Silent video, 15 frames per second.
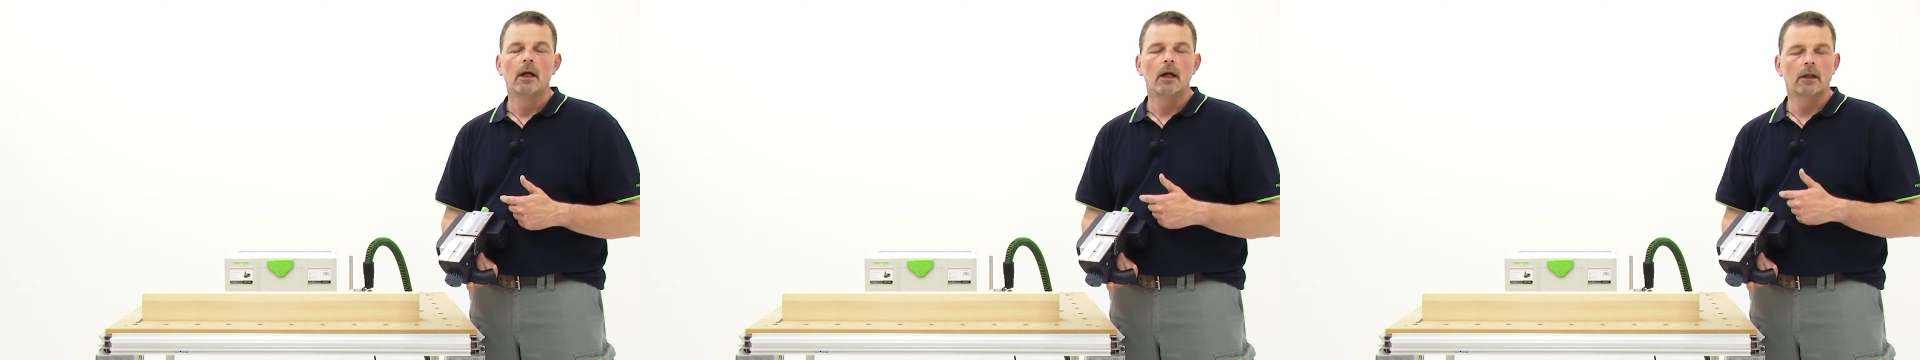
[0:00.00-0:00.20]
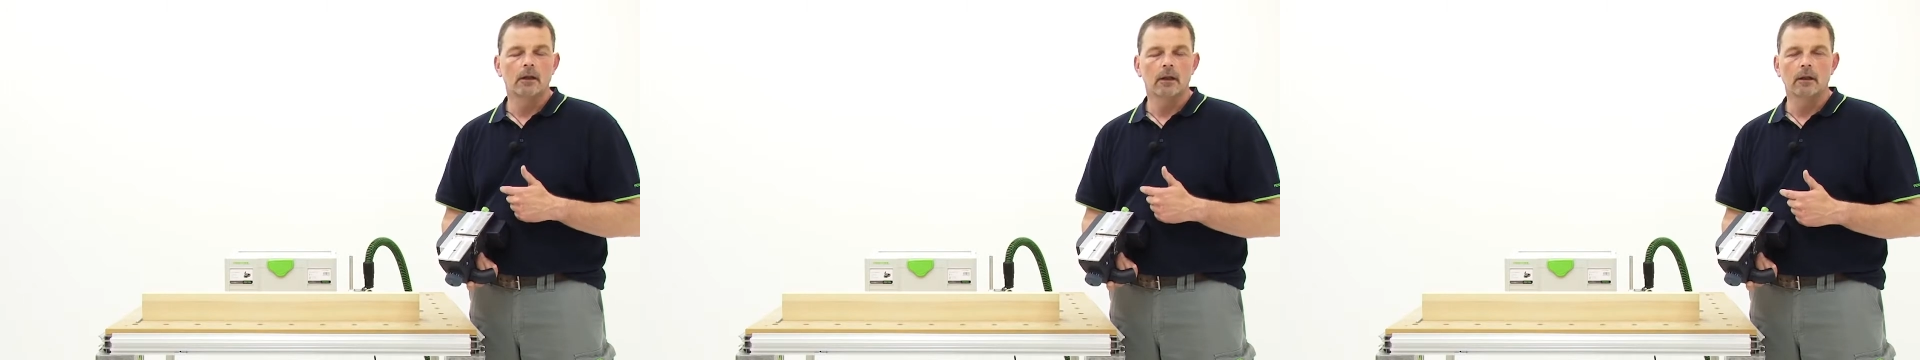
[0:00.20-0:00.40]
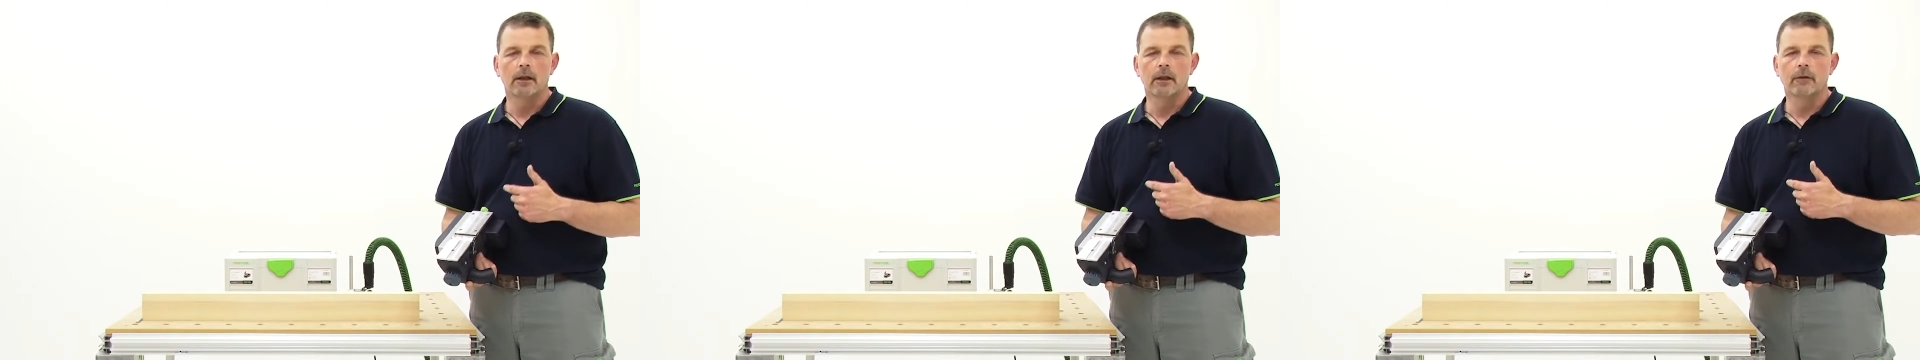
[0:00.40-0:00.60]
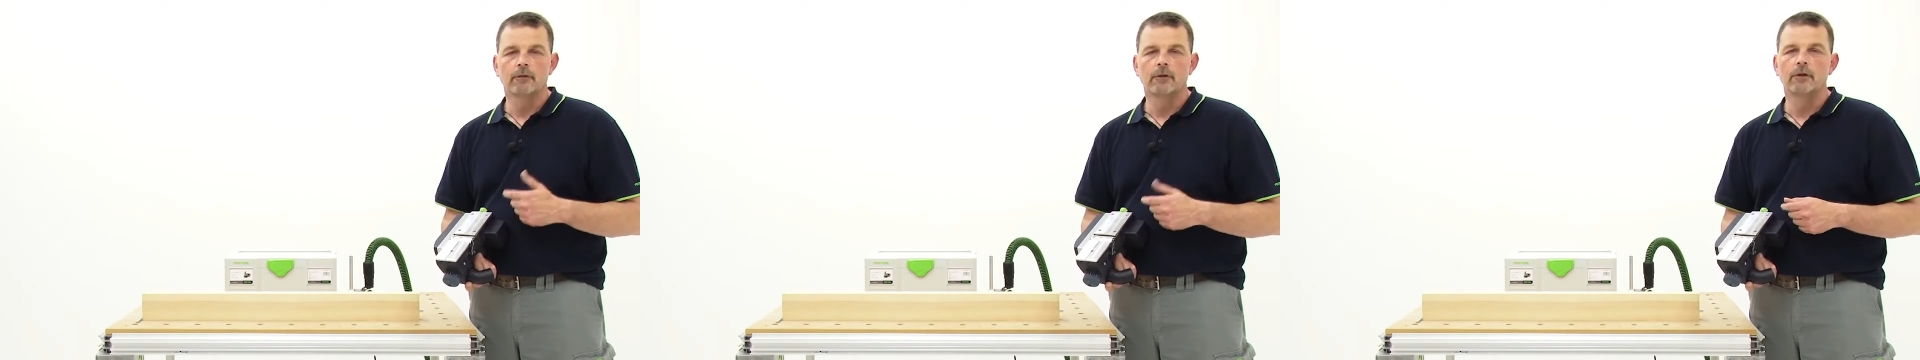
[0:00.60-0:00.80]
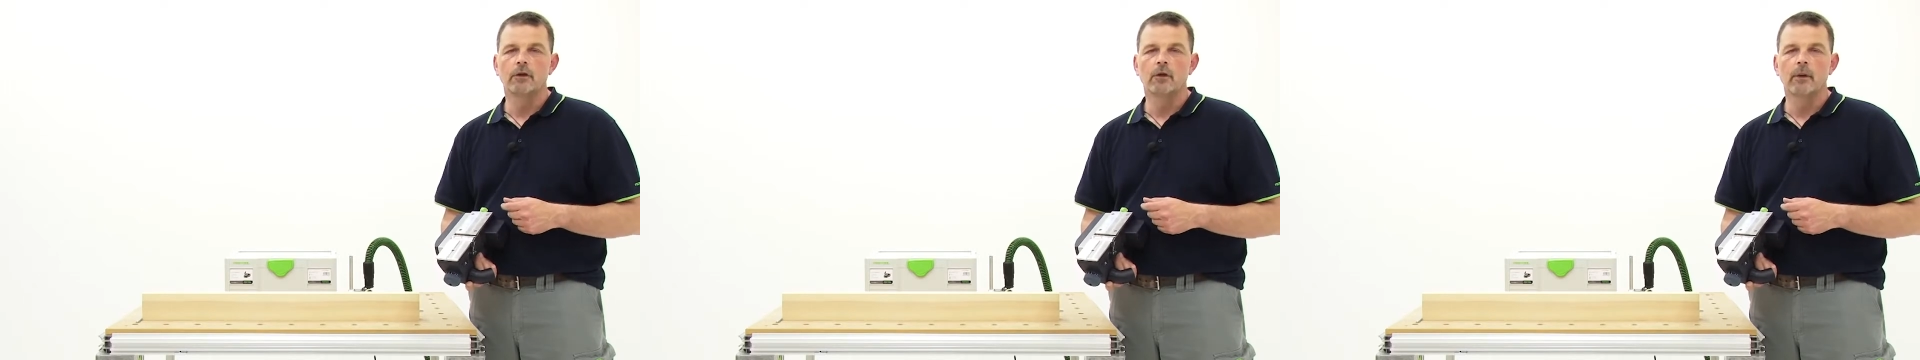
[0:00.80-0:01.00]
I don't have
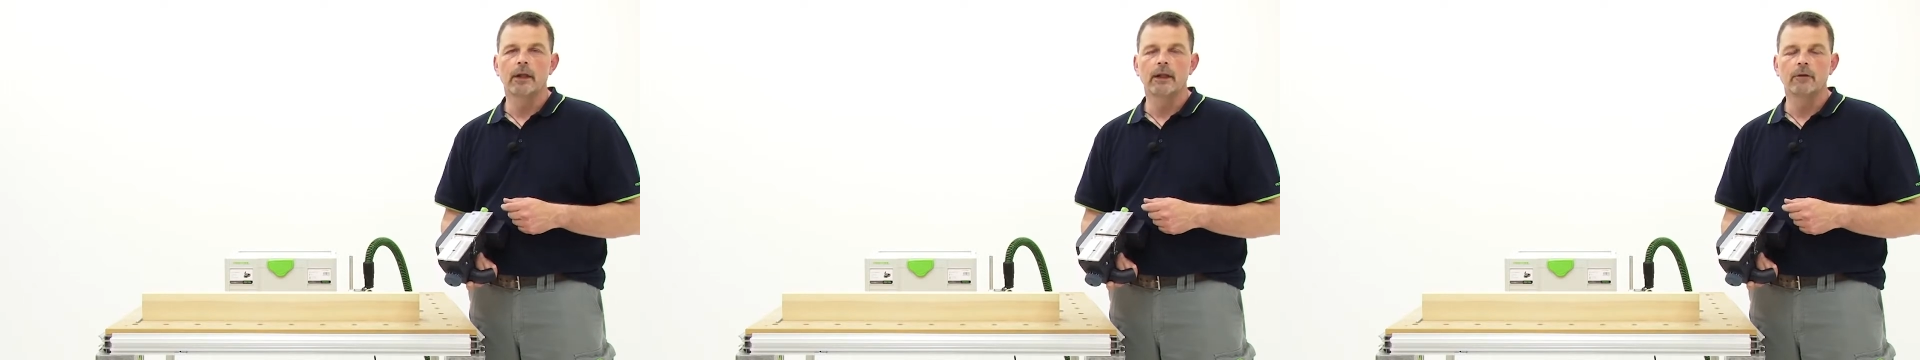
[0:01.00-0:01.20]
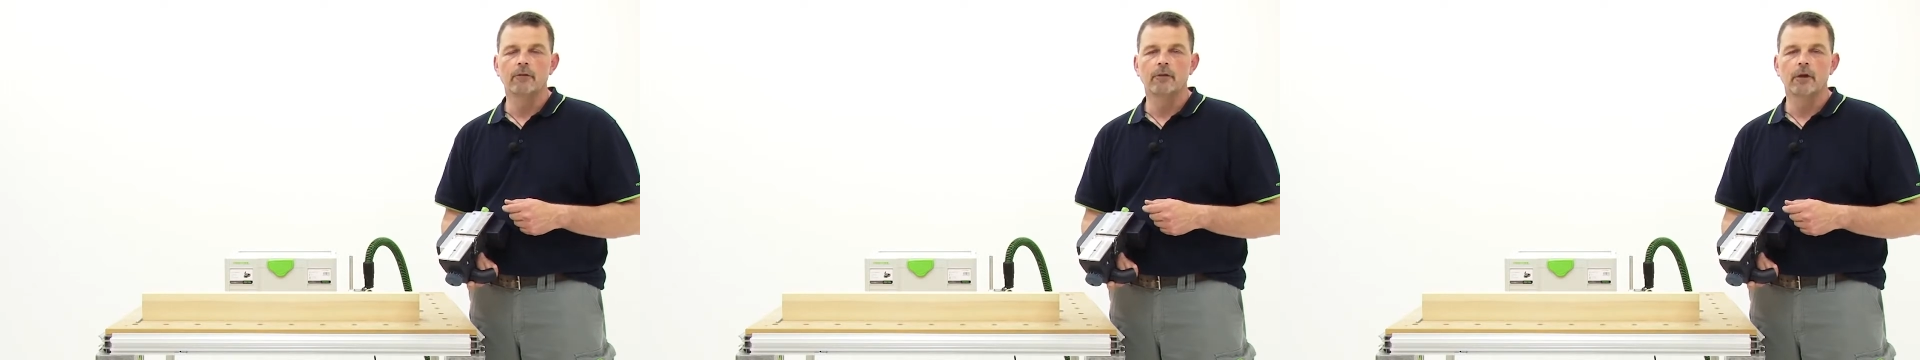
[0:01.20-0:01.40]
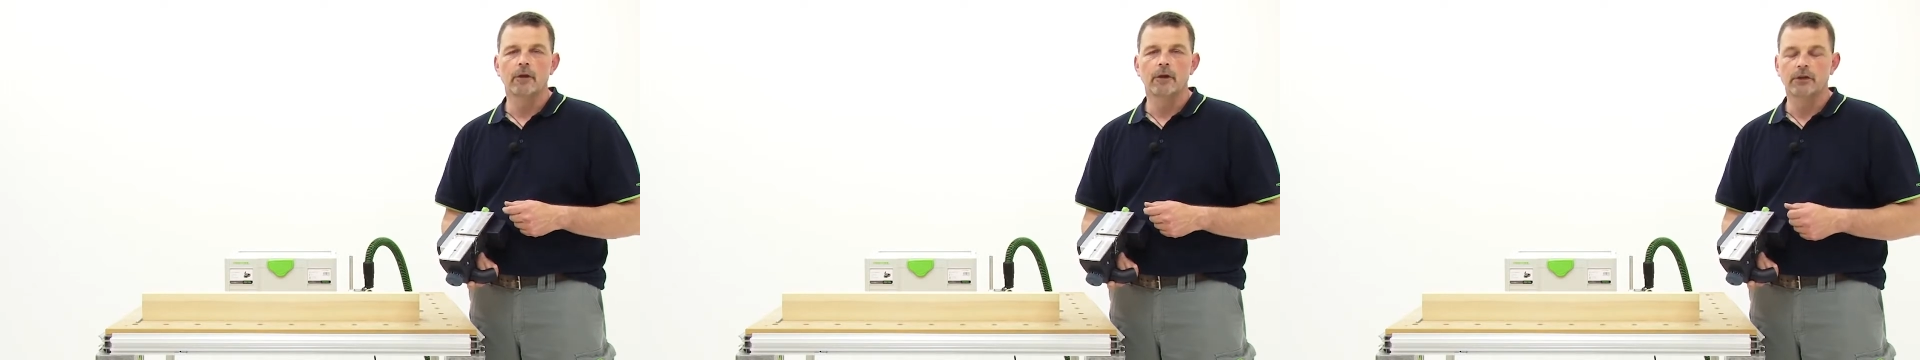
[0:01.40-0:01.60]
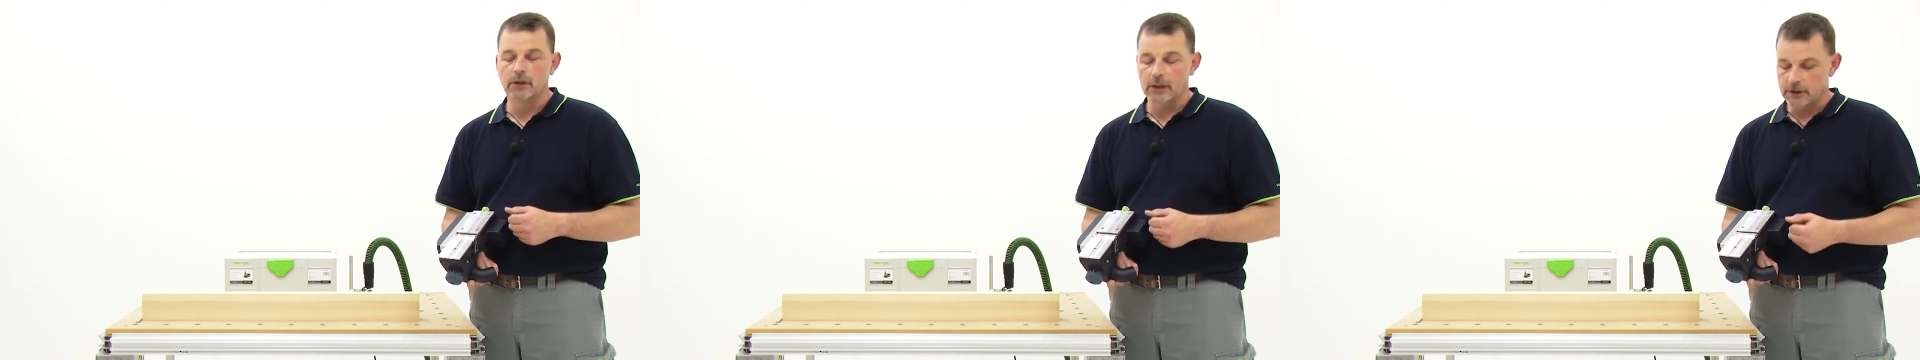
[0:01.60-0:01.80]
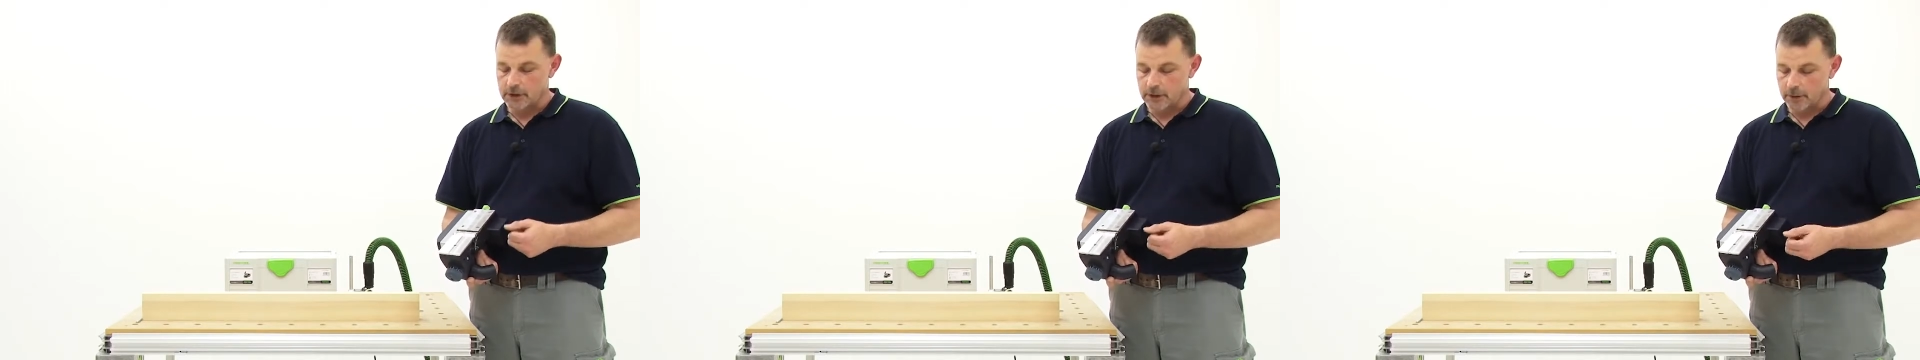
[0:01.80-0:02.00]
to do any further
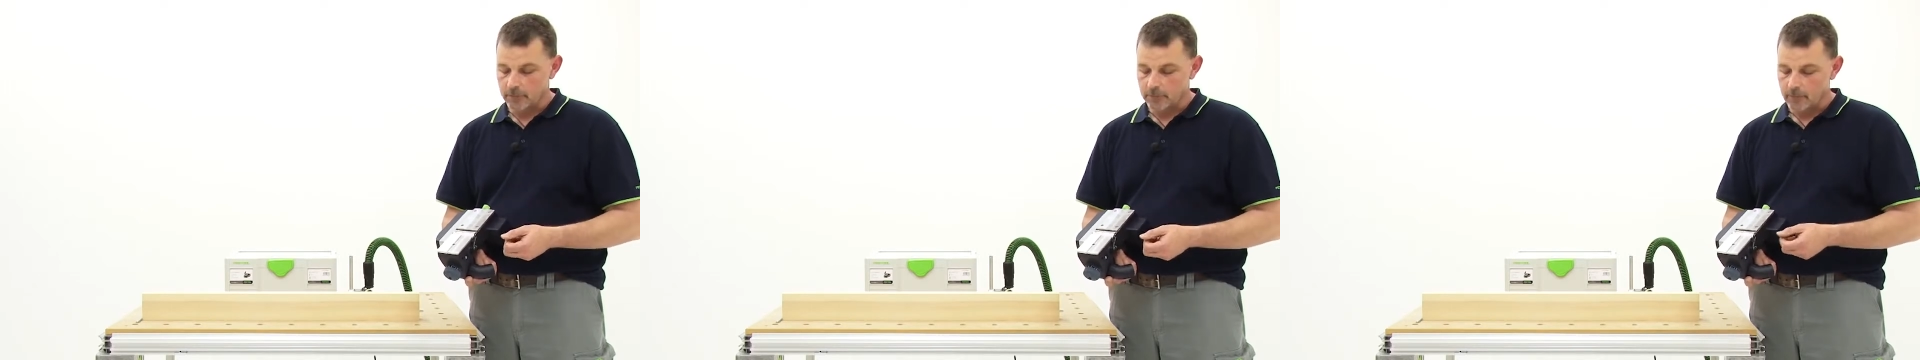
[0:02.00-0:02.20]
setting.